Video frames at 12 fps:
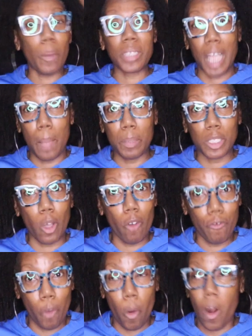was
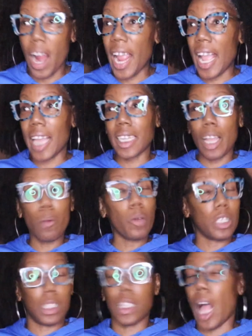episode four, and it
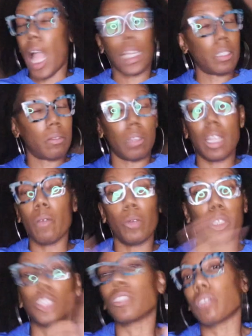was like it
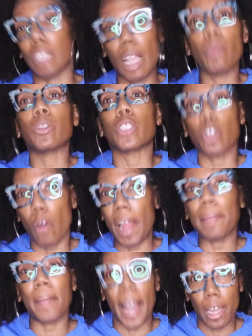was it was the
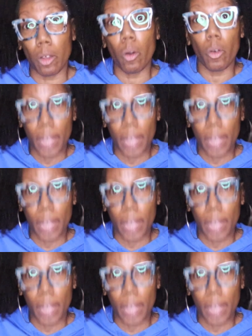great battle.